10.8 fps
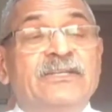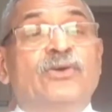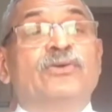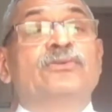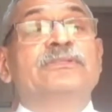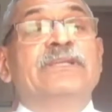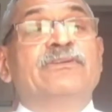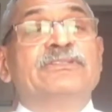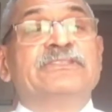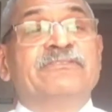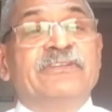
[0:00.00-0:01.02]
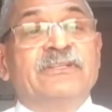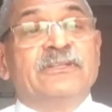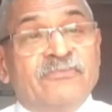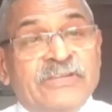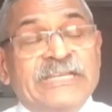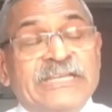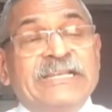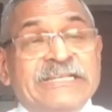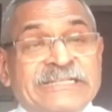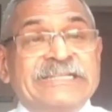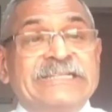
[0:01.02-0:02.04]
now there was very
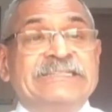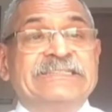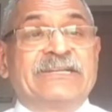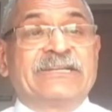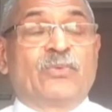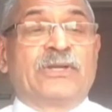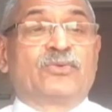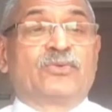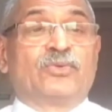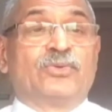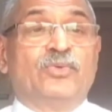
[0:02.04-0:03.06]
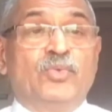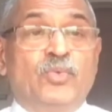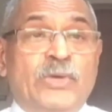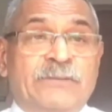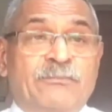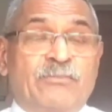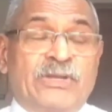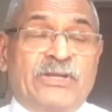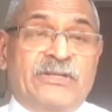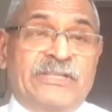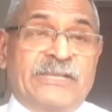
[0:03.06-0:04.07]
little that one could do at
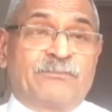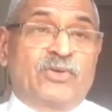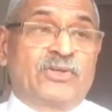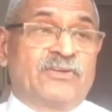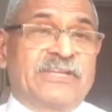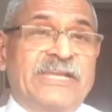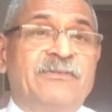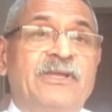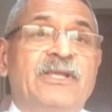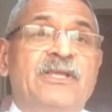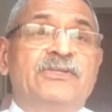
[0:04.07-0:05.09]
that point of time.